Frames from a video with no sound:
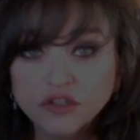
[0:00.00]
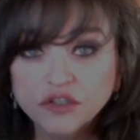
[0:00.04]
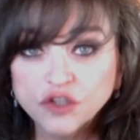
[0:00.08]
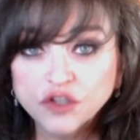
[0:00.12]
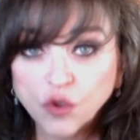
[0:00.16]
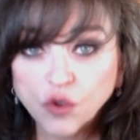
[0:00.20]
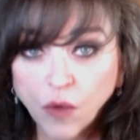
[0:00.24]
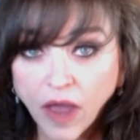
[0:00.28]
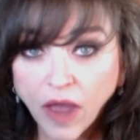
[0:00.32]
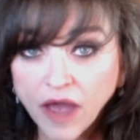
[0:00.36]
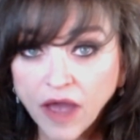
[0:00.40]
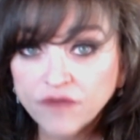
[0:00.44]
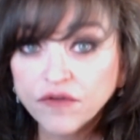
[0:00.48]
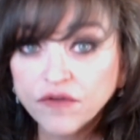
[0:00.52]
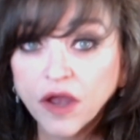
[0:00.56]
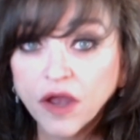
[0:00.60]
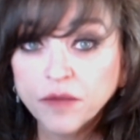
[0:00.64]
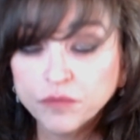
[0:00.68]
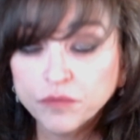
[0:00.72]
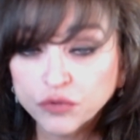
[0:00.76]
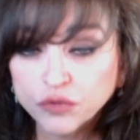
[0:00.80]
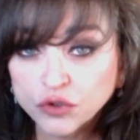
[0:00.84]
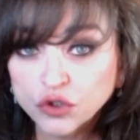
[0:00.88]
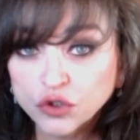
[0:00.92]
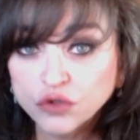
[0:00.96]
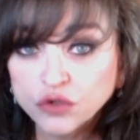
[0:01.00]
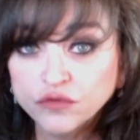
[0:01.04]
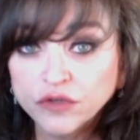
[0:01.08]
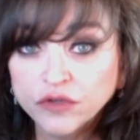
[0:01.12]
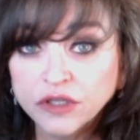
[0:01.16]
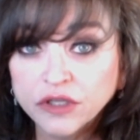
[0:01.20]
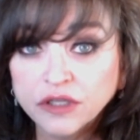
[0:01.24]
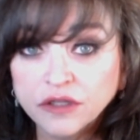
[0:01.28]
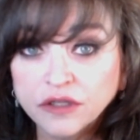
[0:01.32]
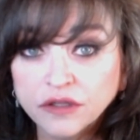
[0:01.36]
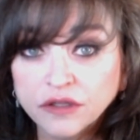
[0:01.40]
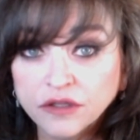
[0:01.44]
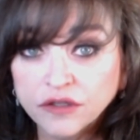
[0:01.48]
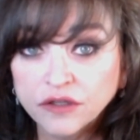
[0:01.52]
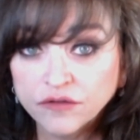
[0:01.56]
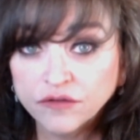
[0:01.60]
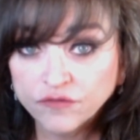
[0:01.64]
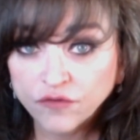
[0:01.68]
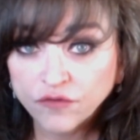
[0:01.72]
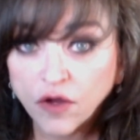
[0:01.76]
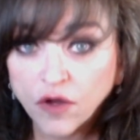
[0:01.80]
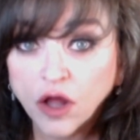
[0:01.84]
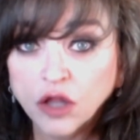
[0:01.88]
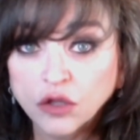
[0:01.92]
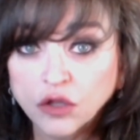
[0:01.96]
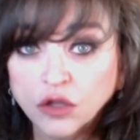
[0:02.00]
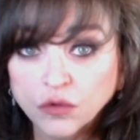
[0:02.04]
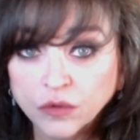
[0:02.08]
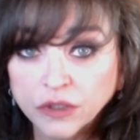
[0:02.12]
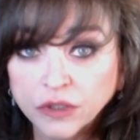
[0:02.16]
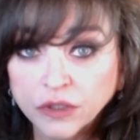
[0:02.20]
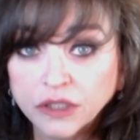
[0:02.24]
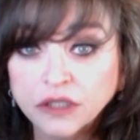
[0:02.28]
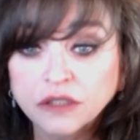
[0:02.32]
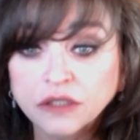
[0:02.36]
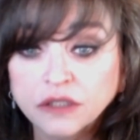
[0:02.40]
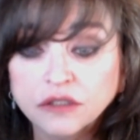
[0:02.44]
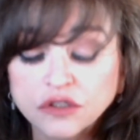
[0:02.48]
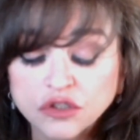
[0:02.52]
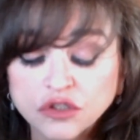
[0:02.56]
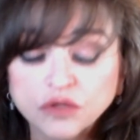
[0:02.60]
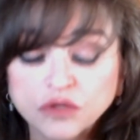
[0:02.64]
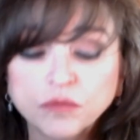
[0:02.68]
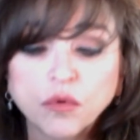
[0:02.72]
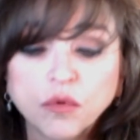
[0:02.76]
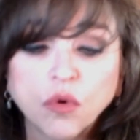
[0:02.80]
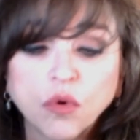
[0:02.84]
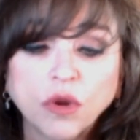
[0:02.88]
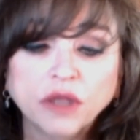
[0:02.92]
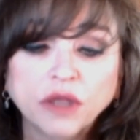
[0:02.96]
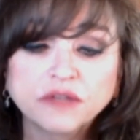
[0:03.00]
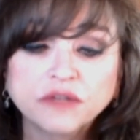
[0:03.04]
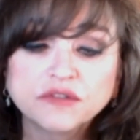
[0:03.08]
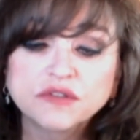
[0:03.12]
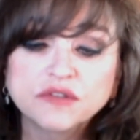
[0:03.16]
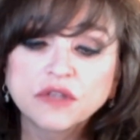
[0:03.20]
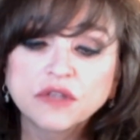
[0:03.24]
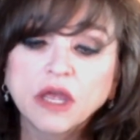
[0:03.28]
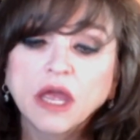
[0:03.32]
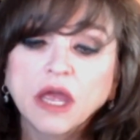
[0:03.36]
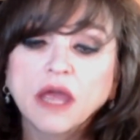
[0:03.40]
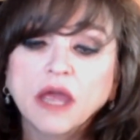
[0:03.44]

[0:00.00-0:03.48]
So have I proven the following 2 points?